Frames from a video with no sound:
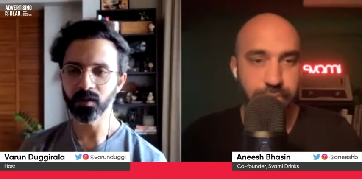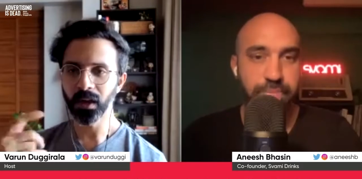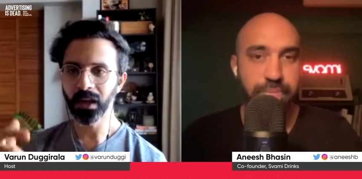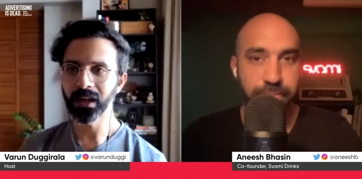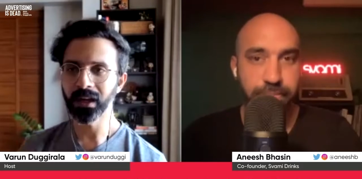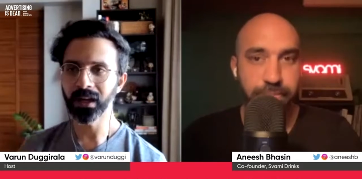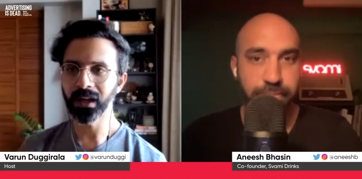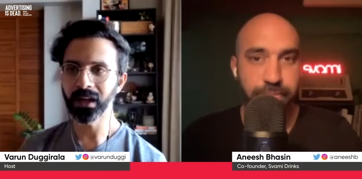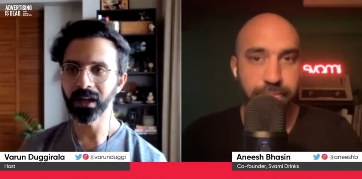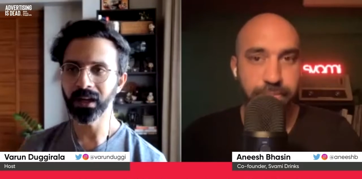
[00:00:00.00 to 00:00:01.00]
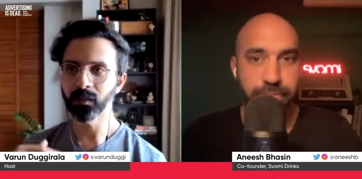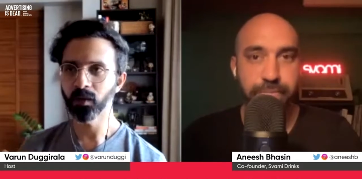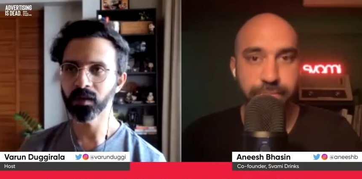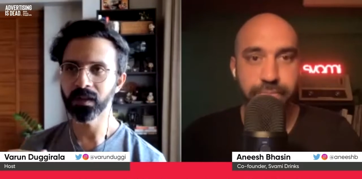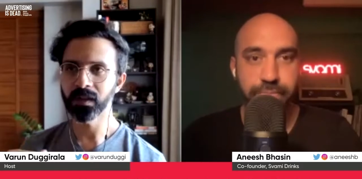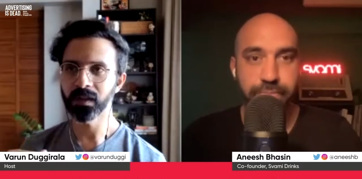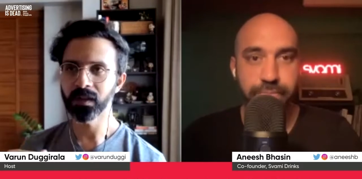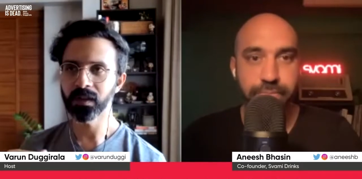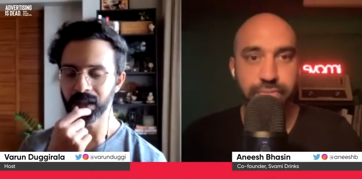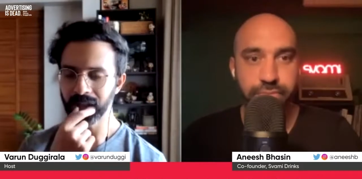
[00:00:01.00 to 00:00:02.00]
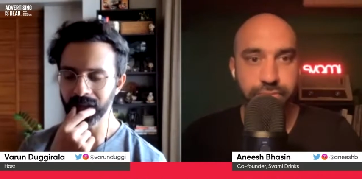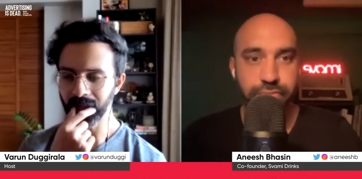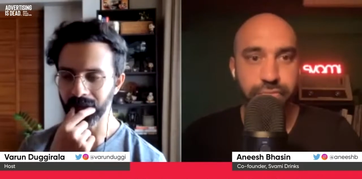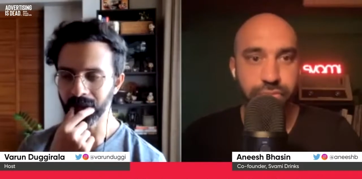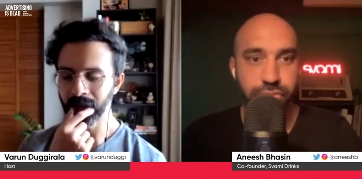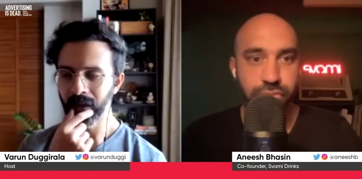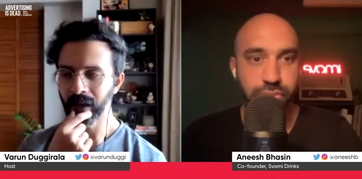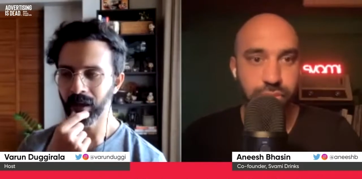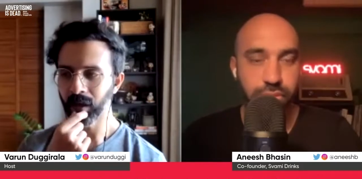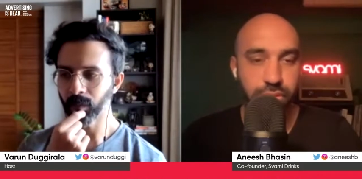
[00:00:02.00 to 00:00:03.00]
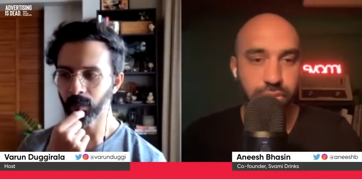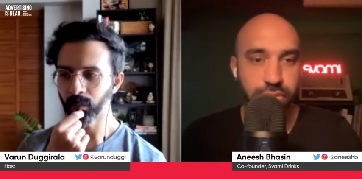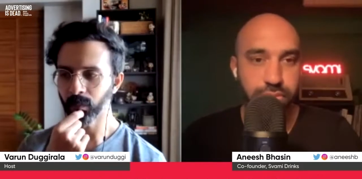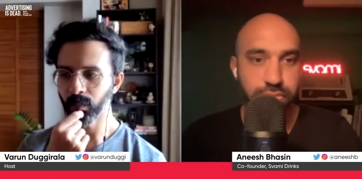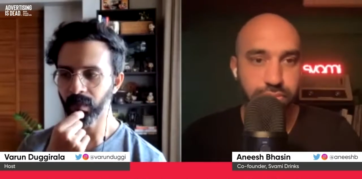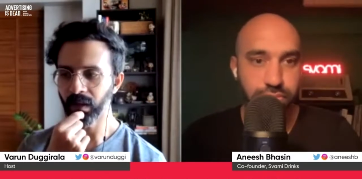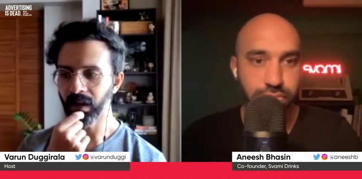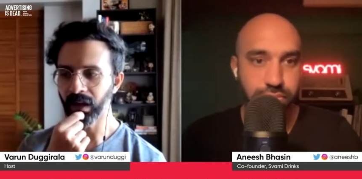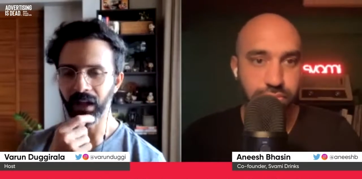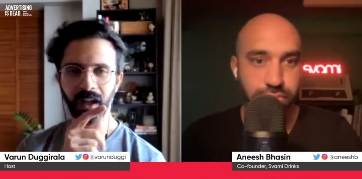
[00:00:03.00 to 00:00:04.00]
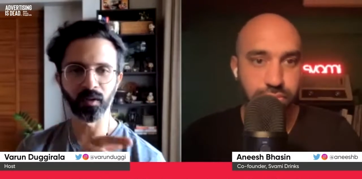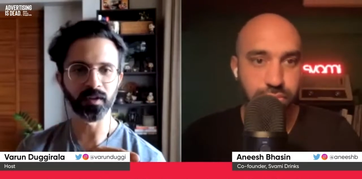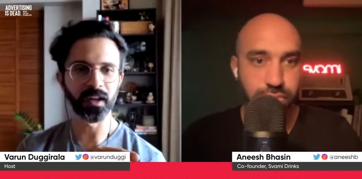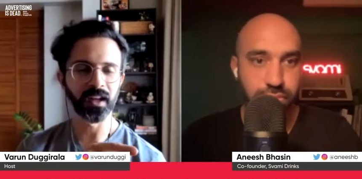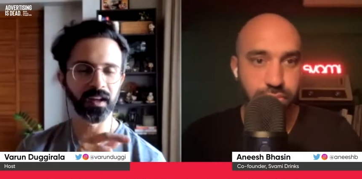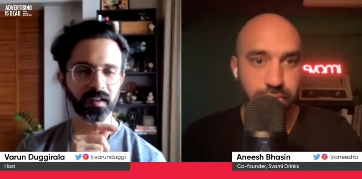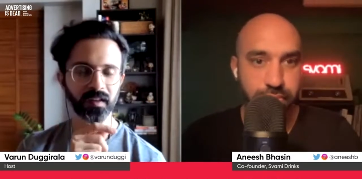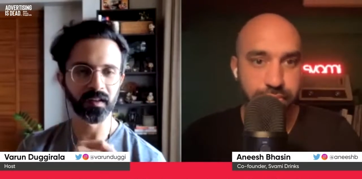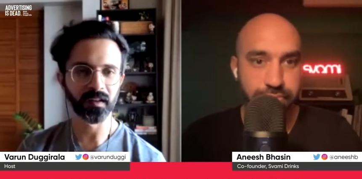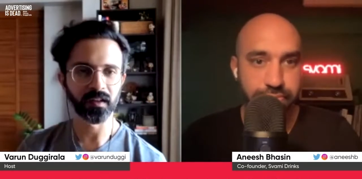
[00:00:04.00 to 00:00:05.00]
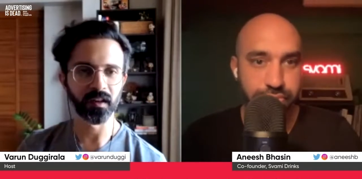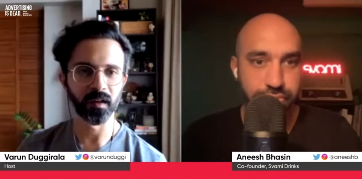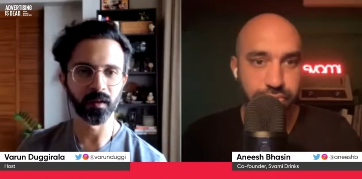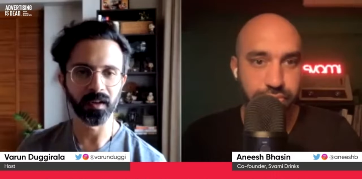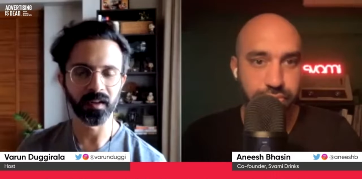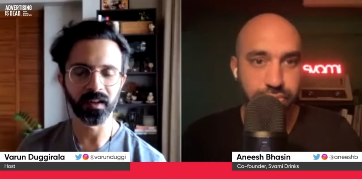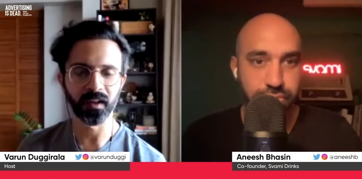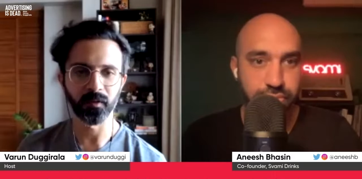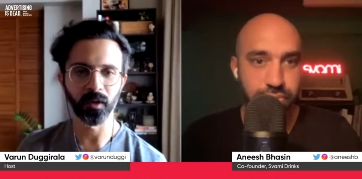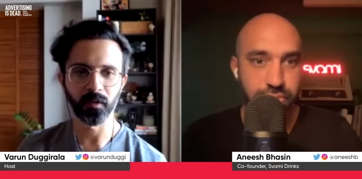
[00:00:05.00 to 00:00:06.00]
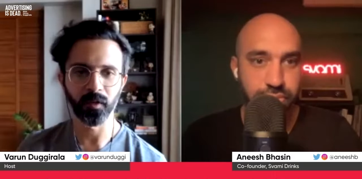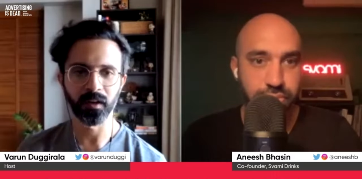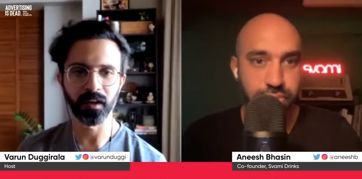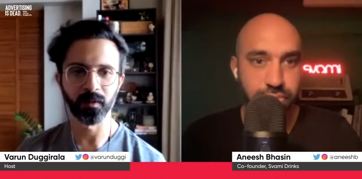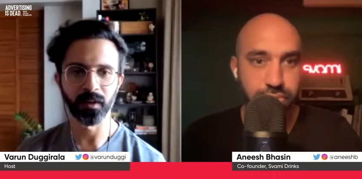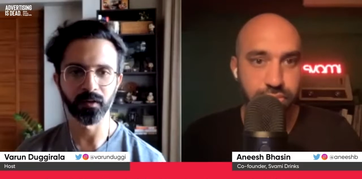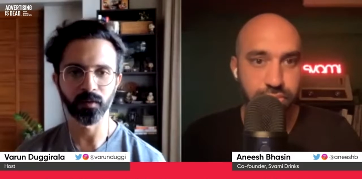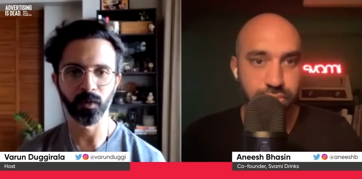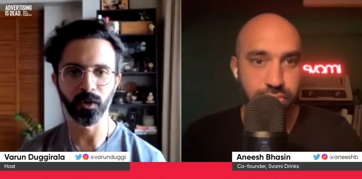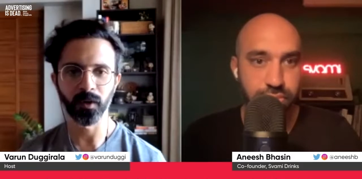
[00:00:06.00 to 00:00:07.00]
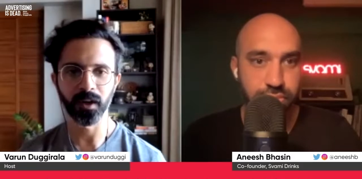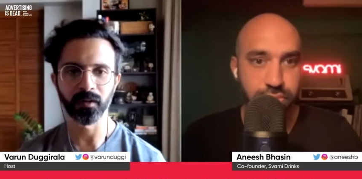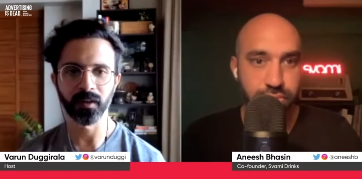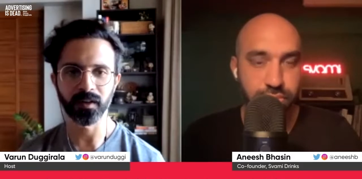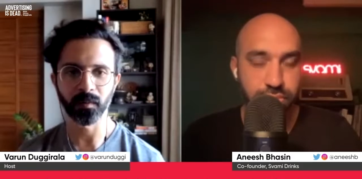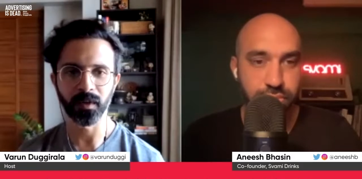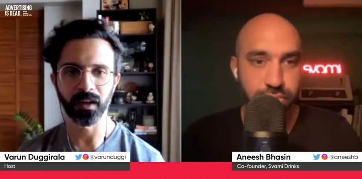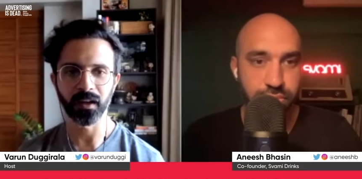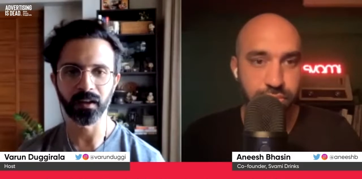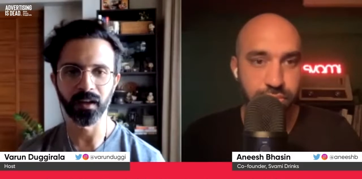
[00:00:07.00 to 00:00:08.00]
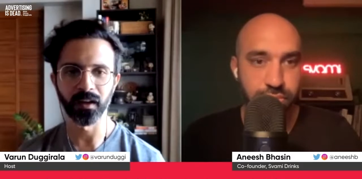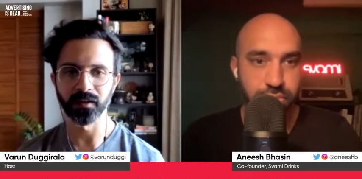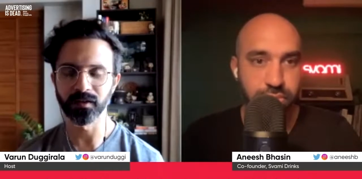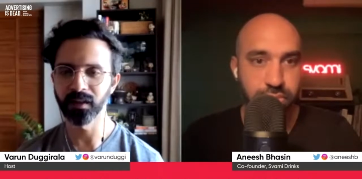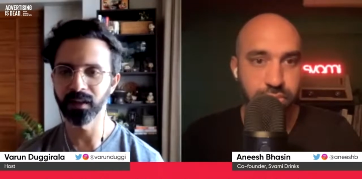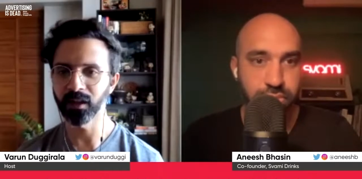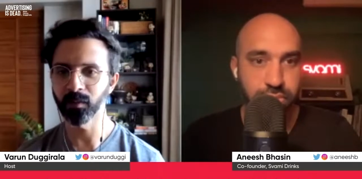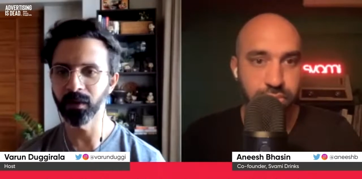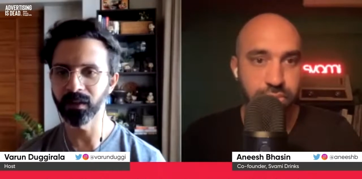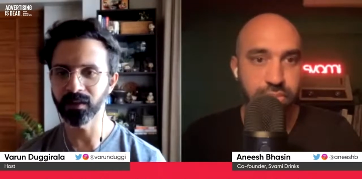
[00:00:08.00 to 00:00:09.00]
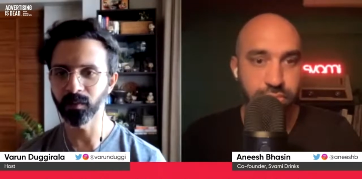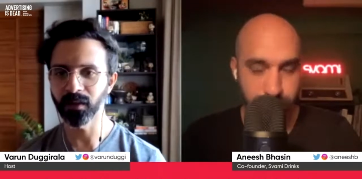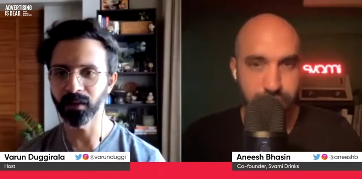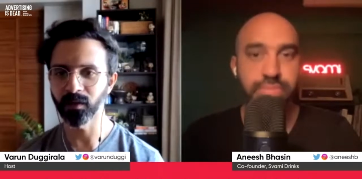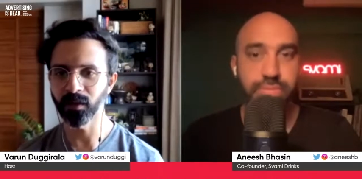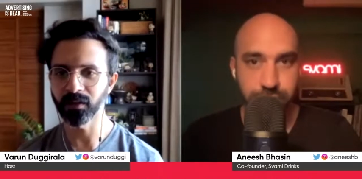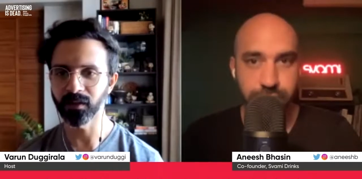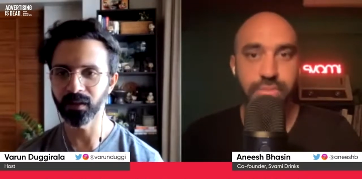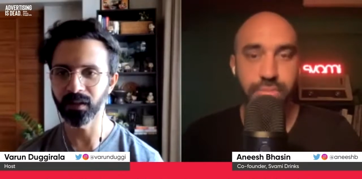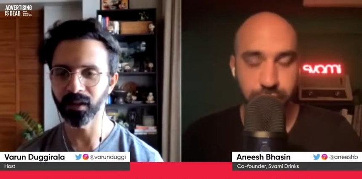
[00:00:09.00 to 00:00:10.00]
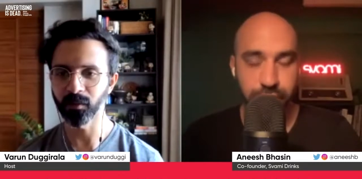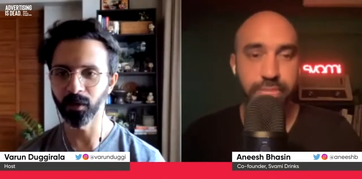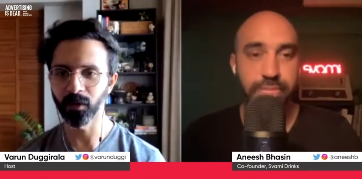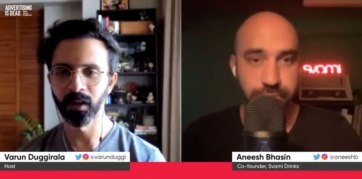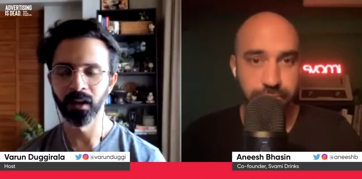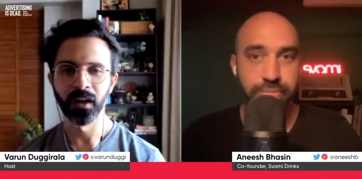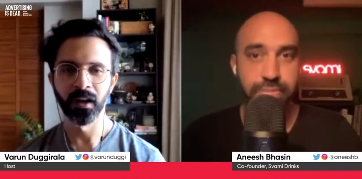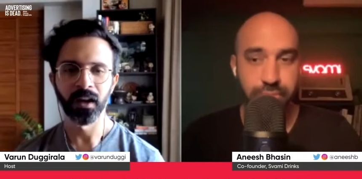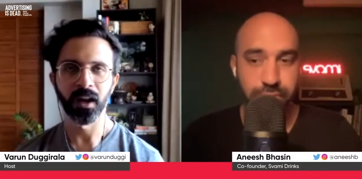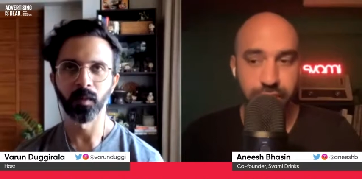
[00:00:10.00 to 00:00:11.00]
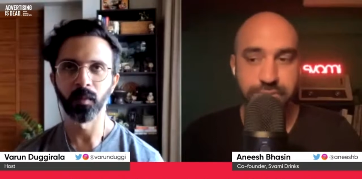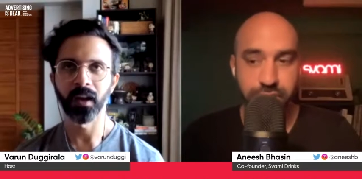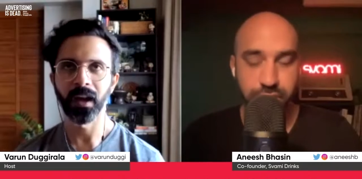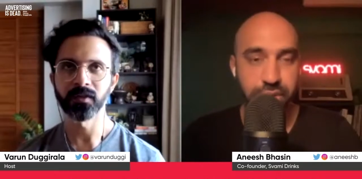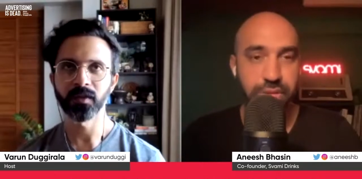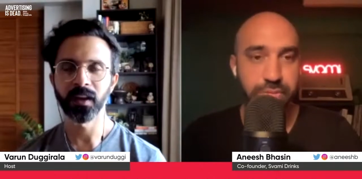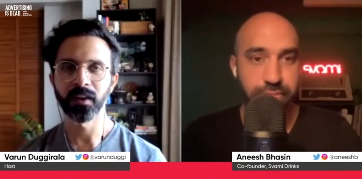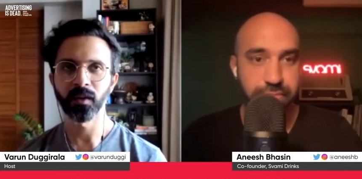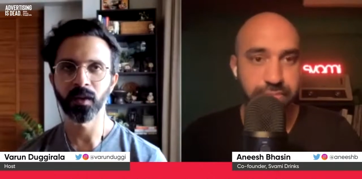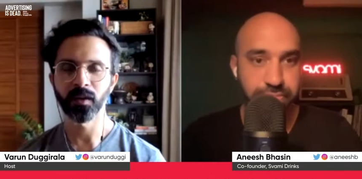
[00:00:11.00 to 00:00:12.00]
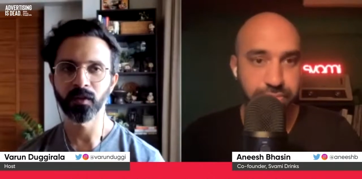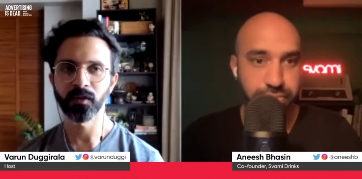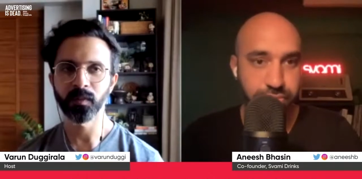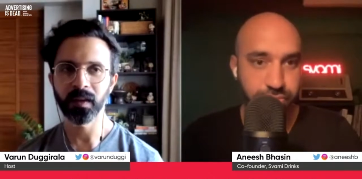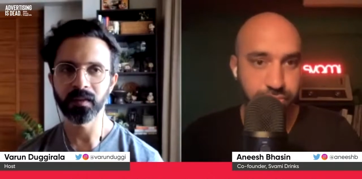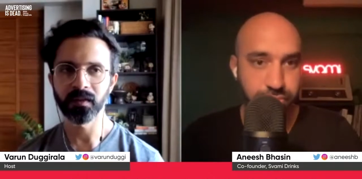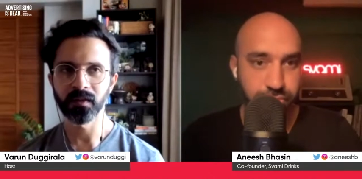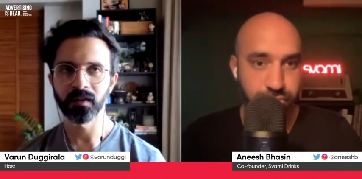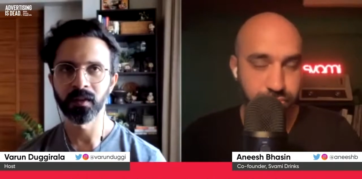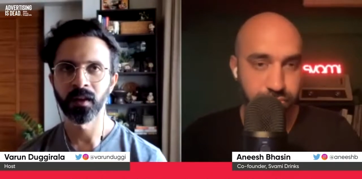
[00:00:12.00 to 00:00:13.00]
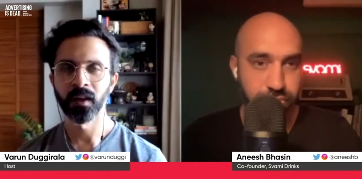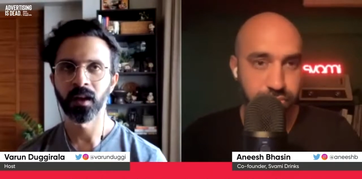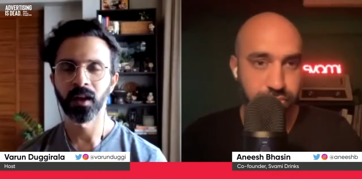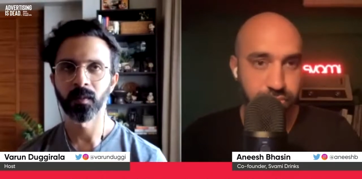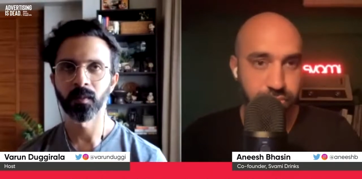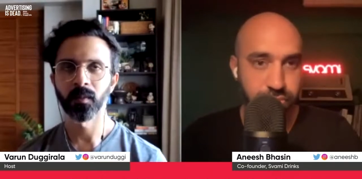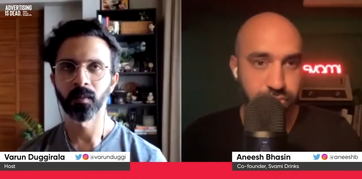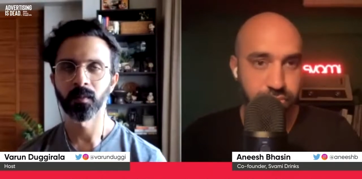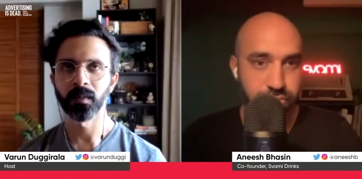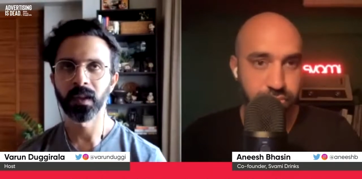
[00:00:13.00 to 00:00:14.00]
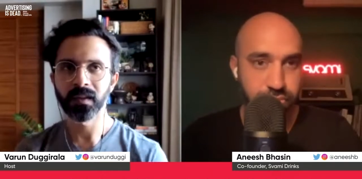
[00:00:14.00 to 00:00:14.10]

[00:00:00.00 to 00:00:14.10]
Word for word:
Speaker 1: you add more segments in there, um, and, and, and I was reading a recent, uh, I think an interview all of you all did where you spoke about even something like an energy drink being something that you guys are thinking yeah. about. Um, Absolutely. As you get into all those spaces, um, there